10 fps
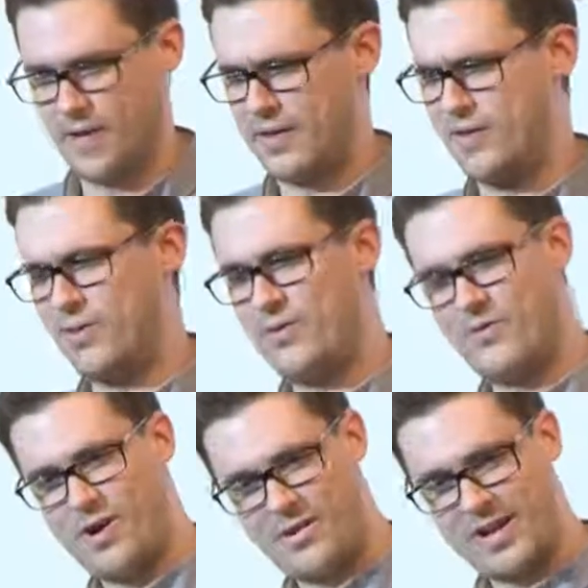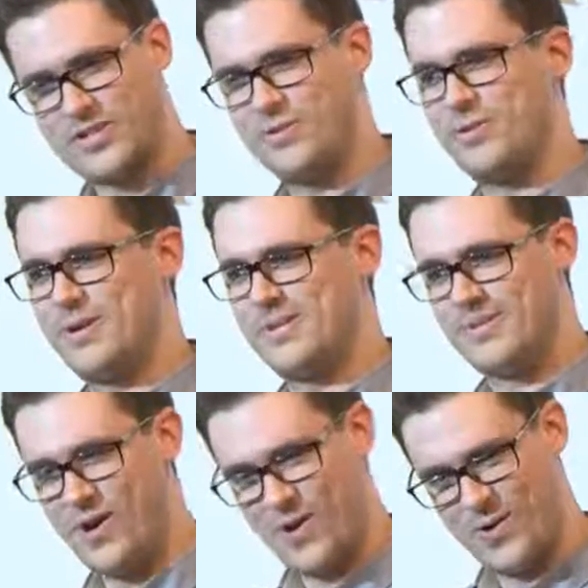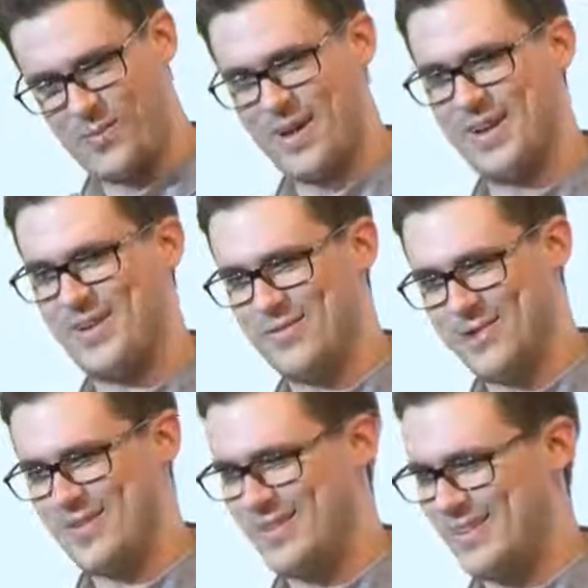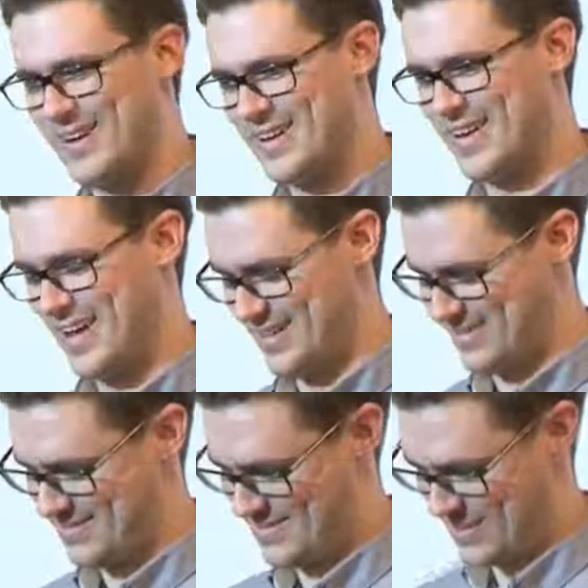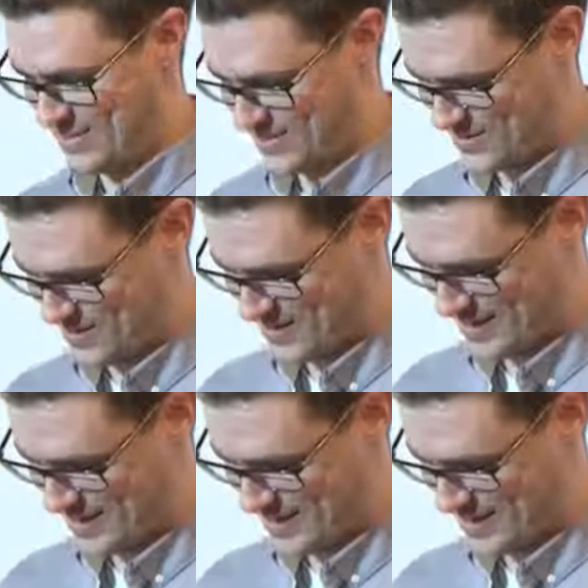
you've all actually written code a bit and you've all done Git. I'll